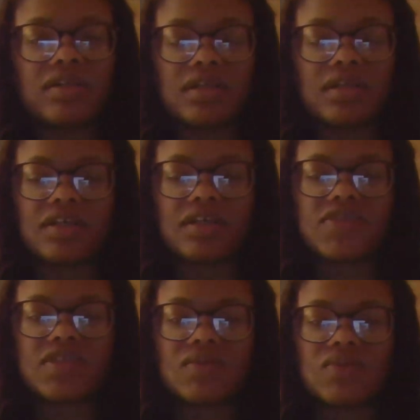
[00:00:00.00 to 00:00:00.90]
Uh, if
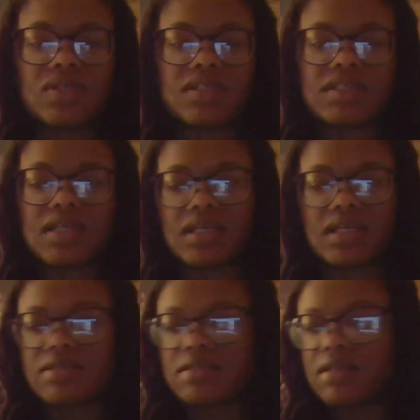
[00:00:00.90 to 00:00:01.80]
someone
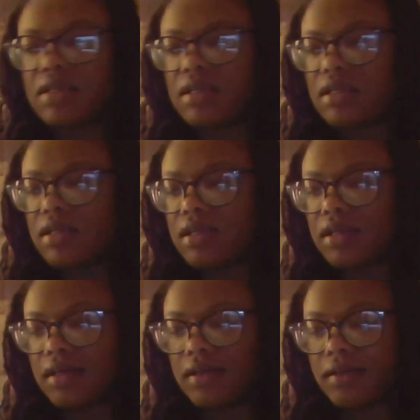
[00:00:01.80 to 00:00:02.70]
says,
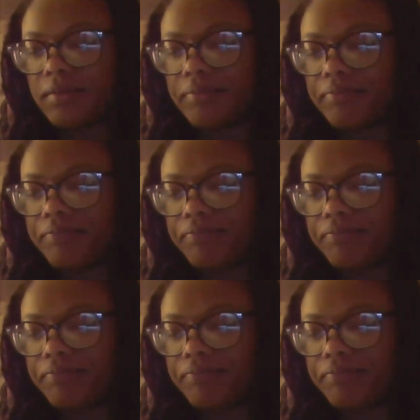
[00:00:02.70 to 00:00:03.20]
Um,